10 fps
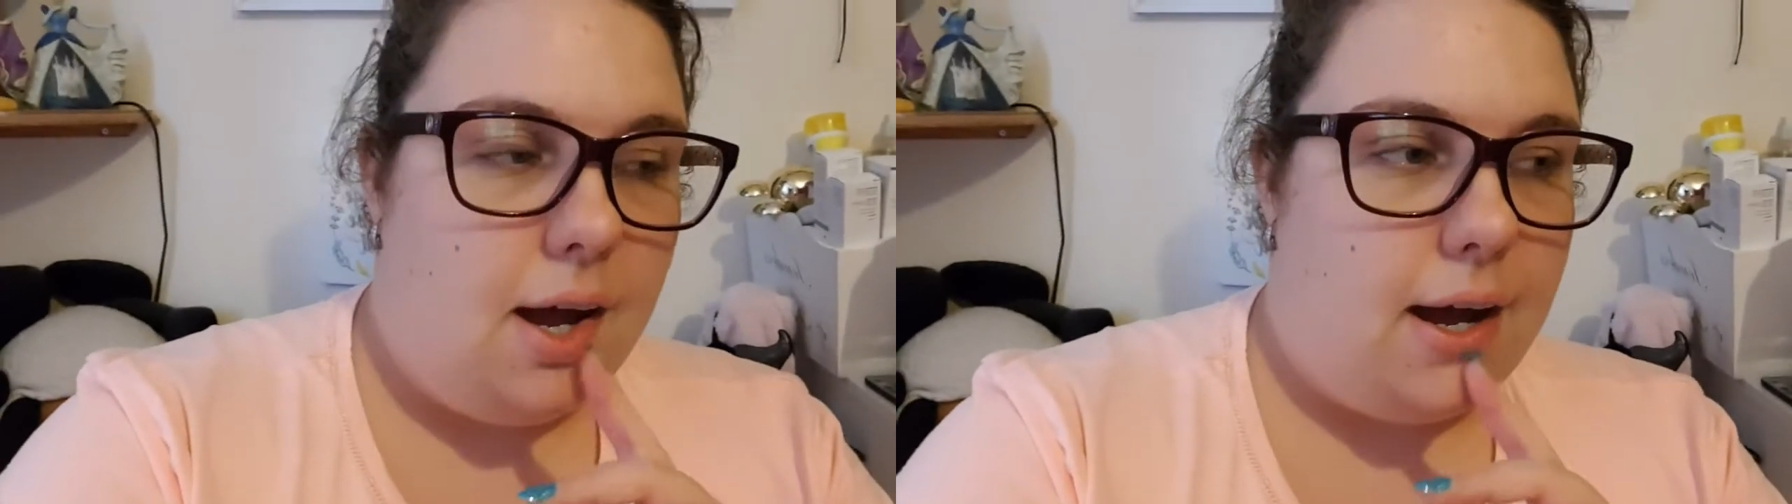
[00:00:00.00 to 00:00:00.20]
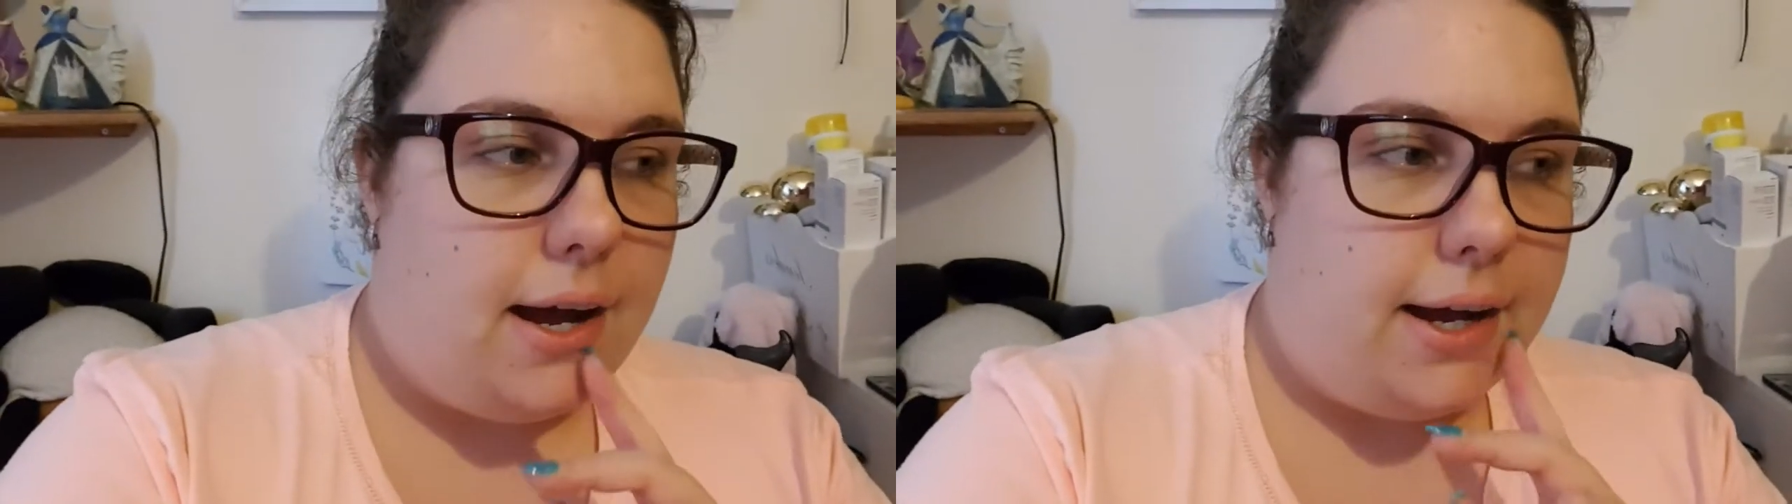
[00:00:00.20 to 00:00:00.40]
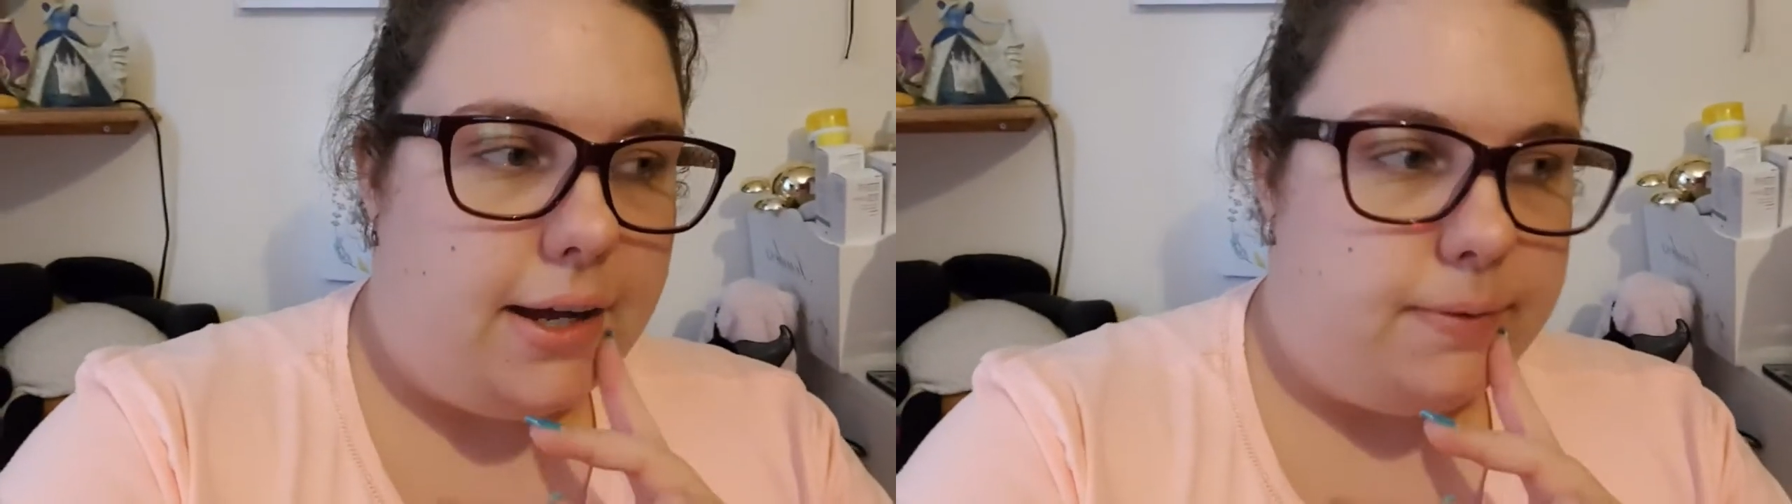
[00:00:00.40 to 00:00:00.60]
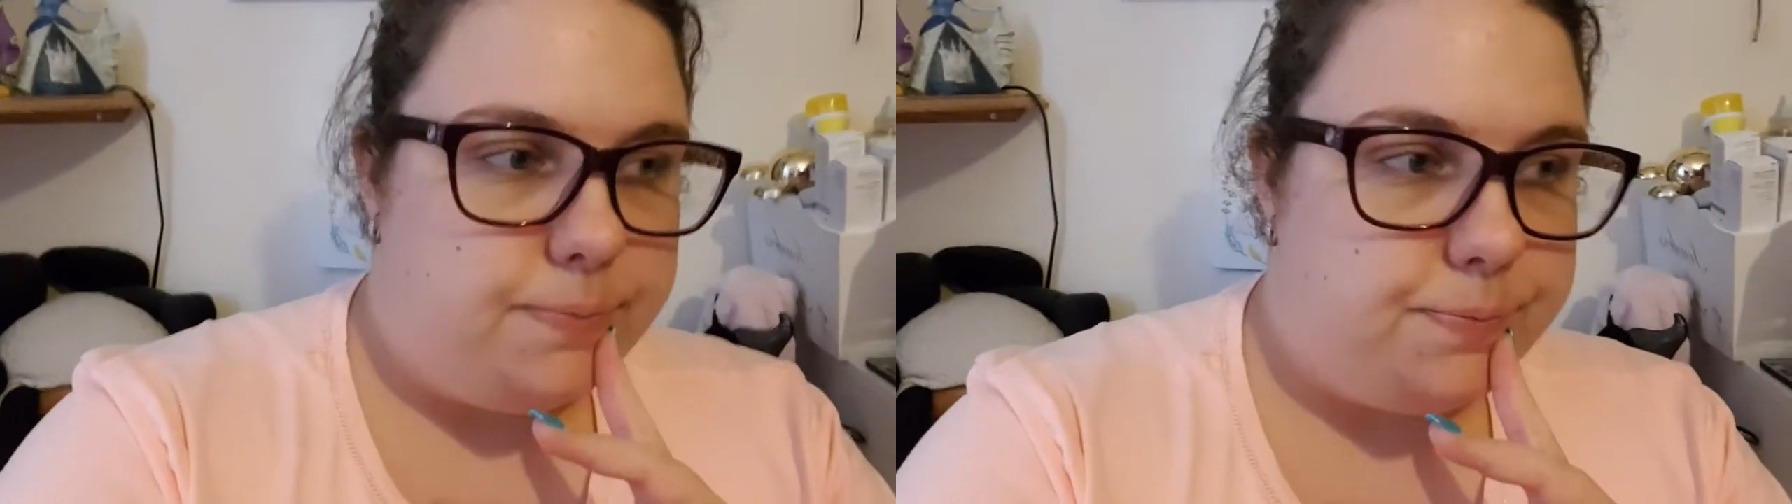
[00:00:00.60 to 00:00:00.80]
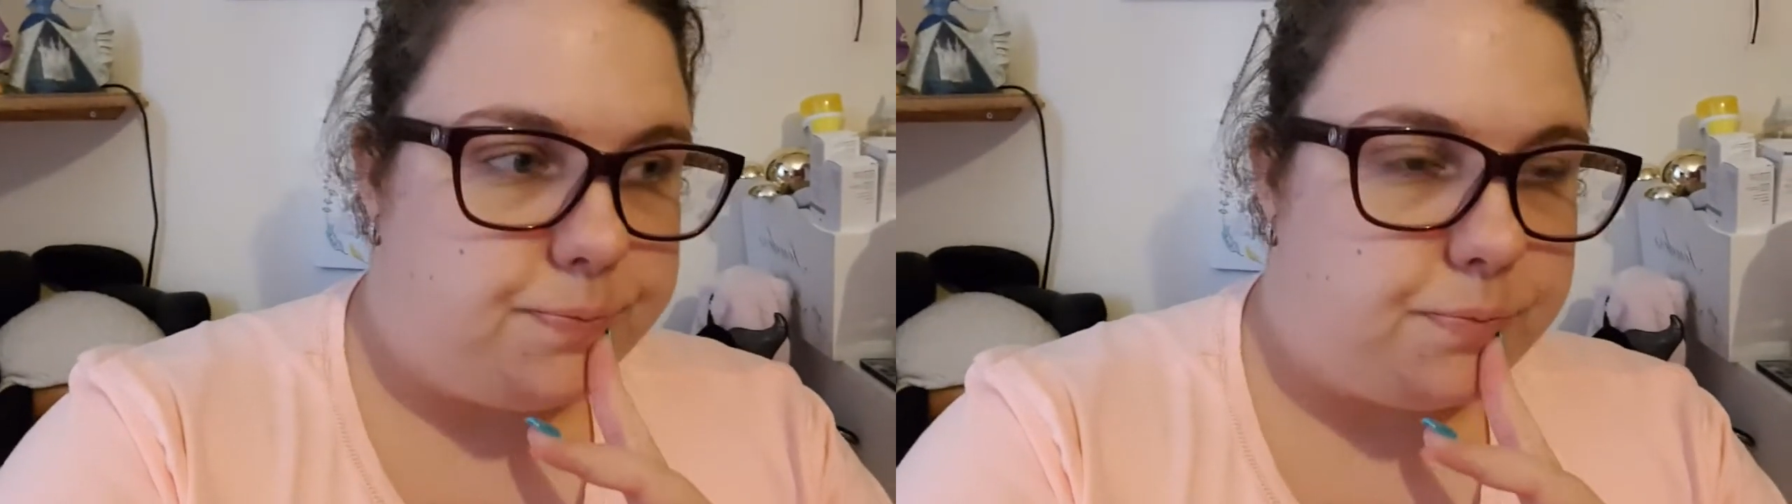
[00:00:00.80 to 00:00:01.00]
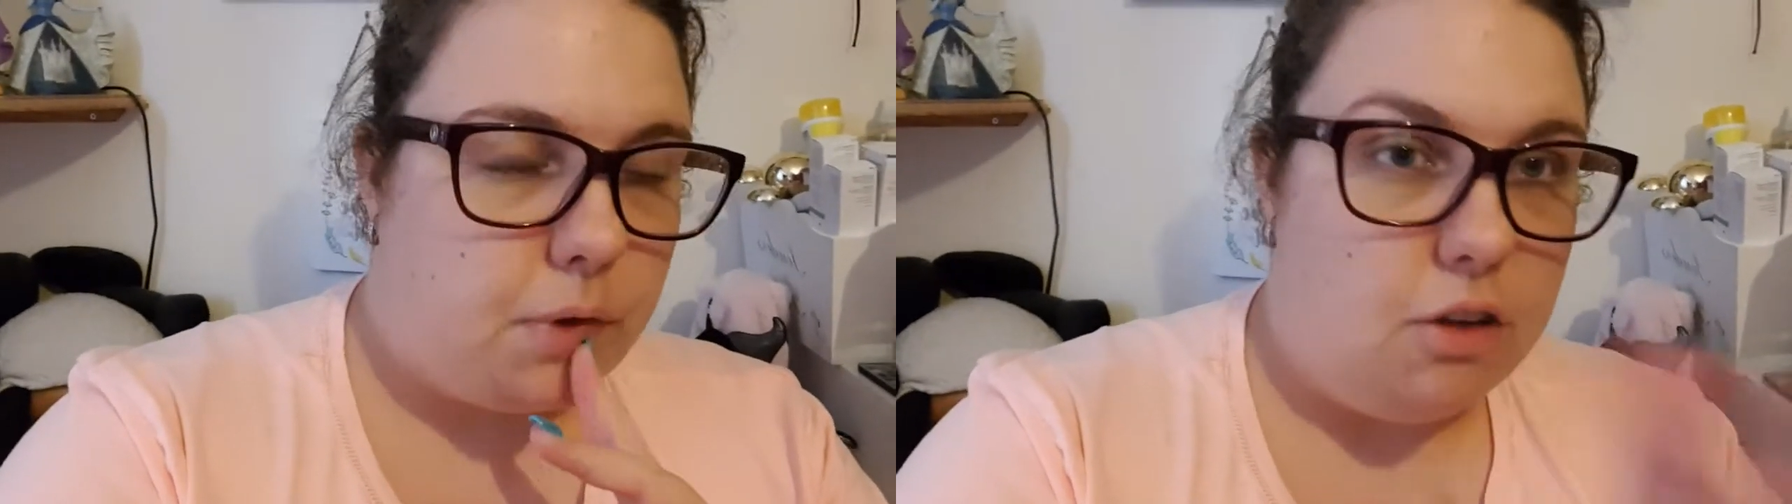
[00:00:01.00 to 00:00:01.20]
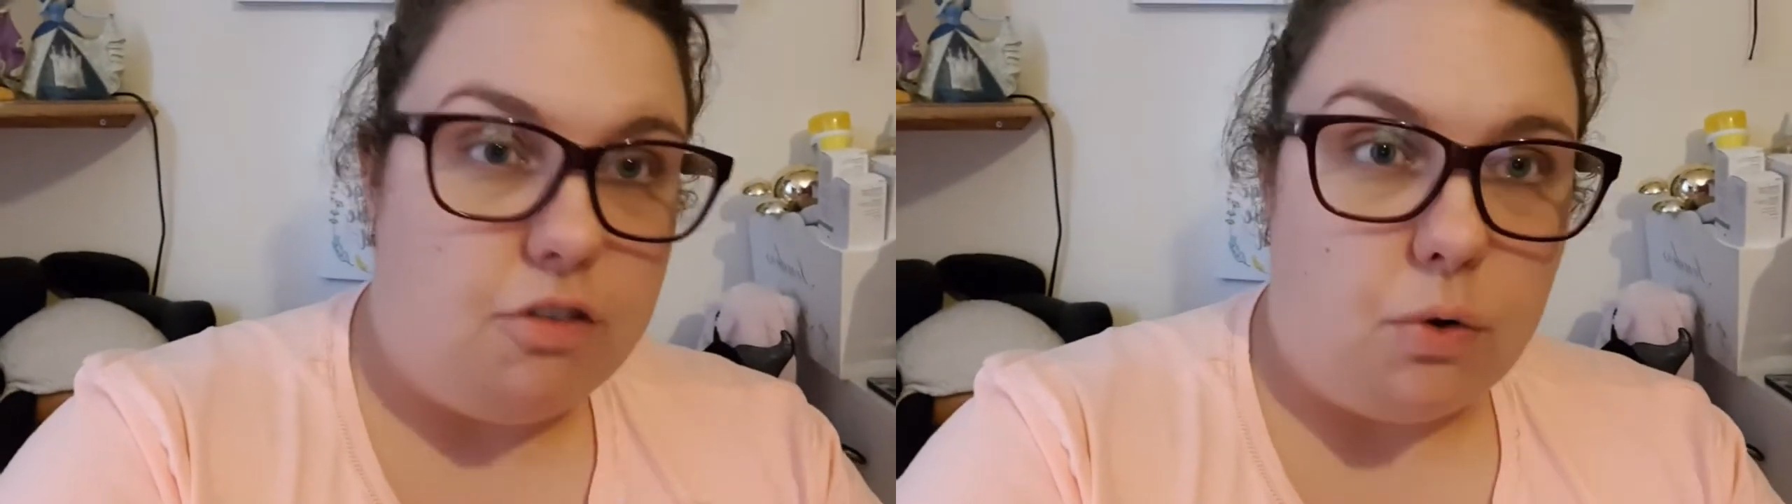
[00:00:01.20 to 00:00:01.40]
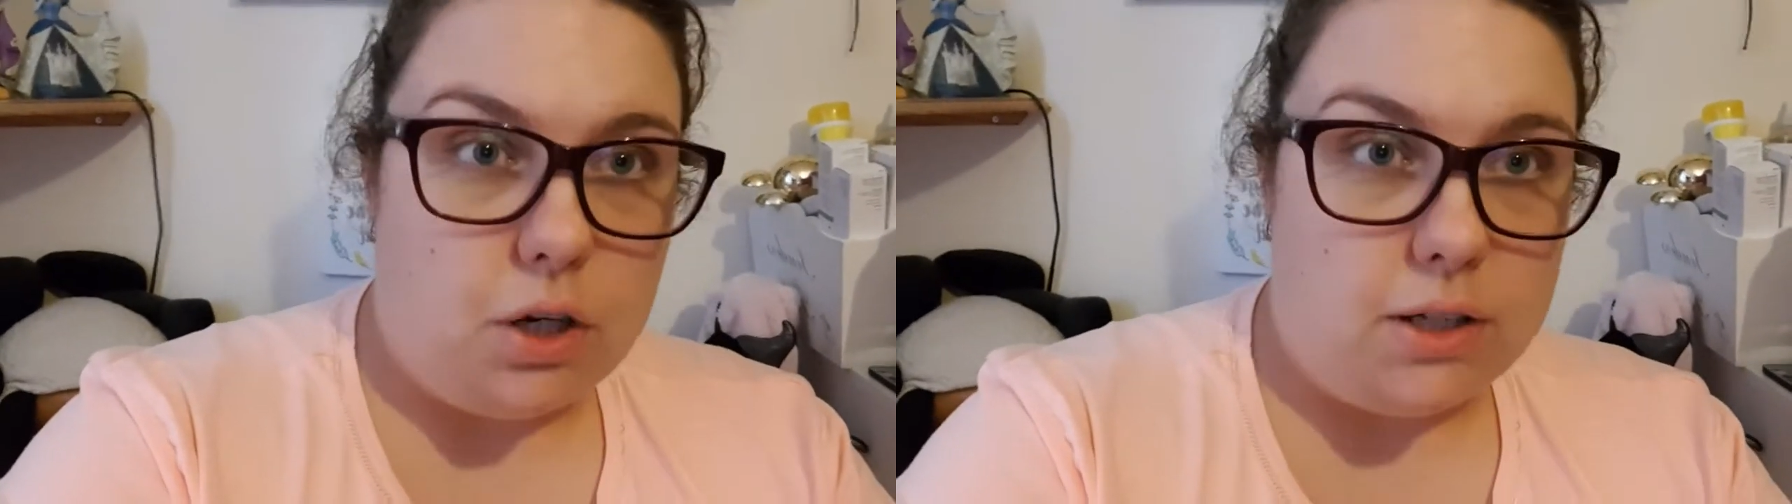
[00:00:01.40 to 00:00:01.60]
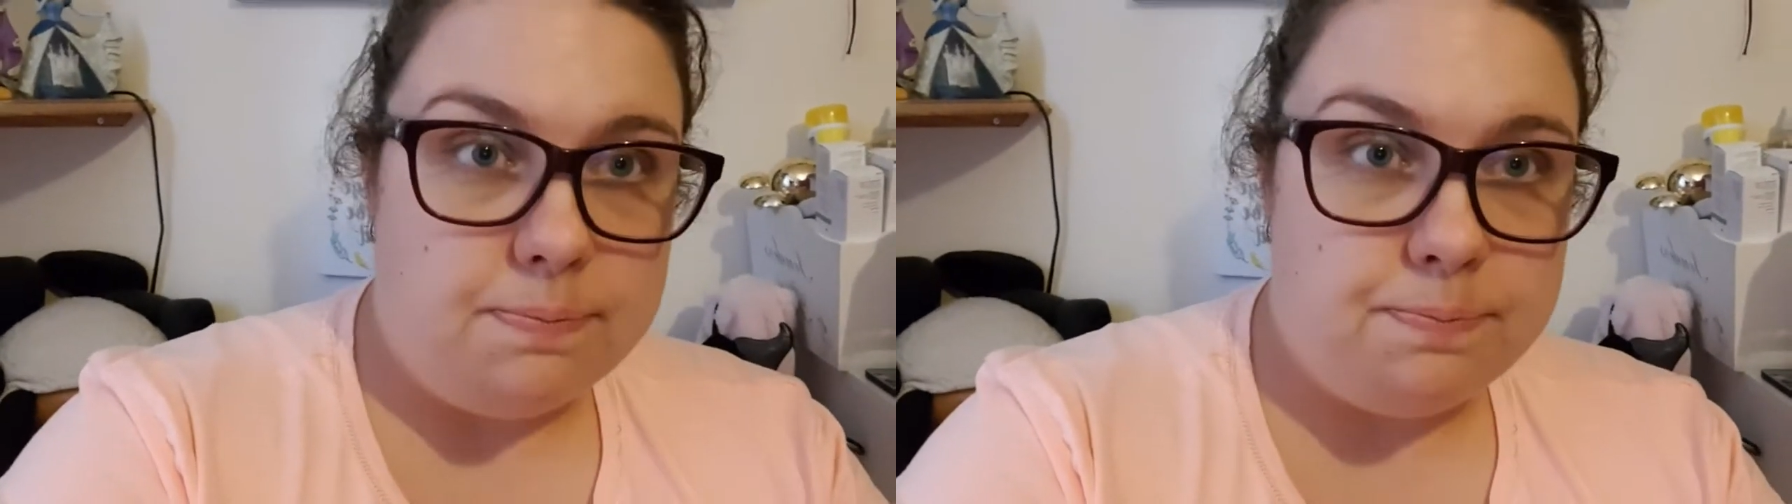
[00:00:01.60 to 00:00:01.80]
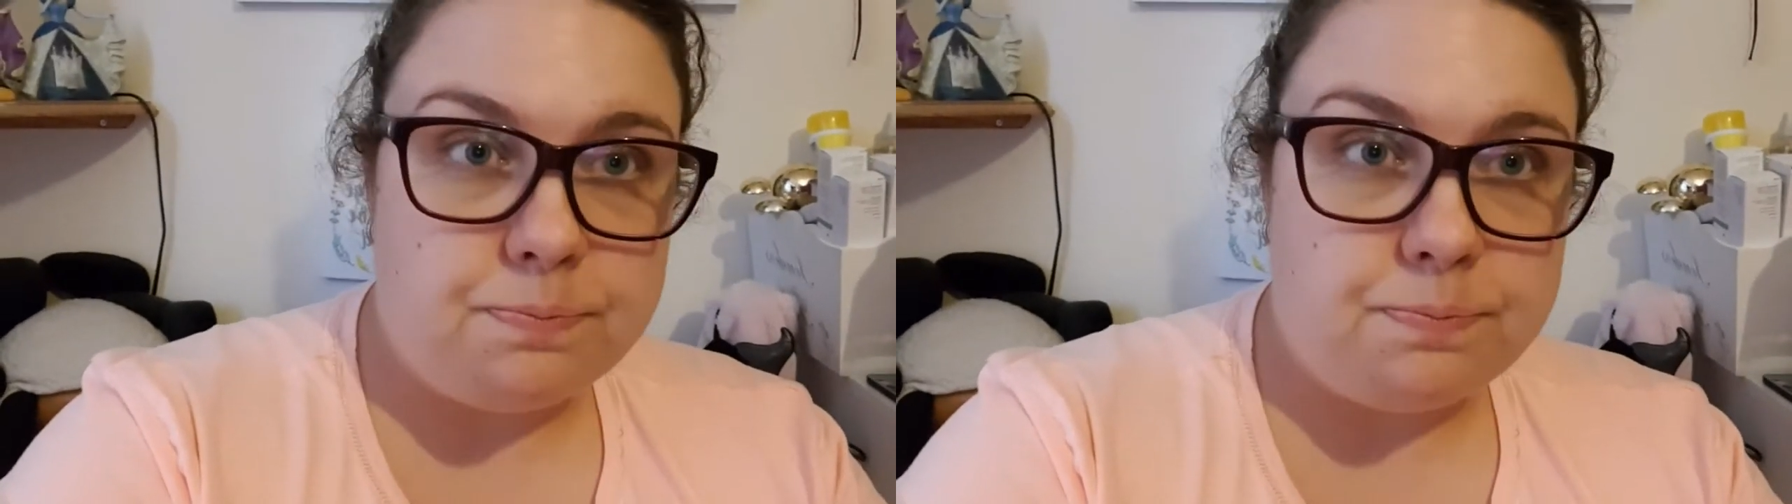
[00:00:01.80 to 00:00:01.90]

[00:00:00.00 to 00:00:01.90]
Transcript: The Fallen.